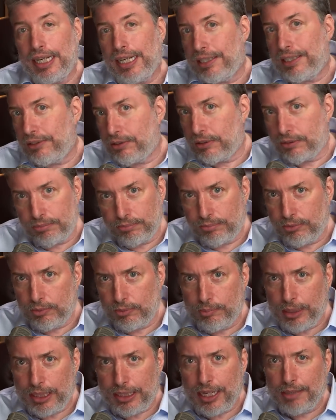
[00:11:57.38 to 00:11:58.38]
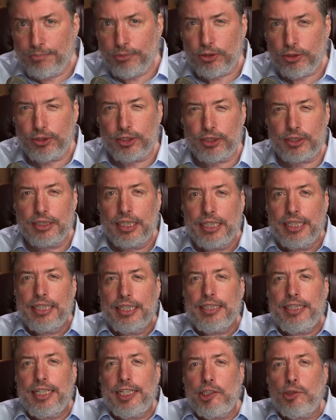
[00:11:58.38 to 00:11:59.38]
and there are many M sources.
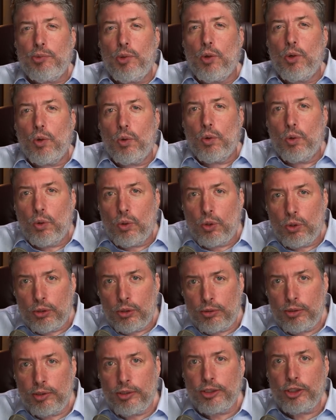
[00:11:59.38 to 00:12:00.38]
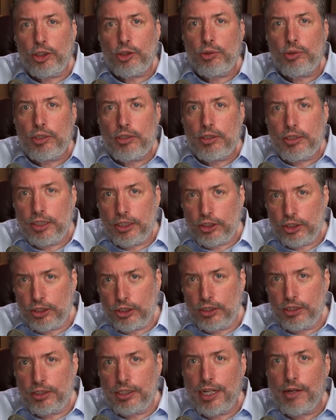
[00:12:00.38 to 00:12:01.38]
These were oral
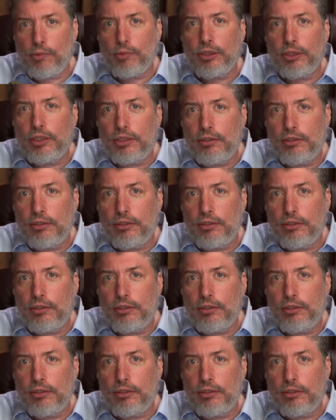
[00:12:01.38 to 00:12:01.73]
traditions that were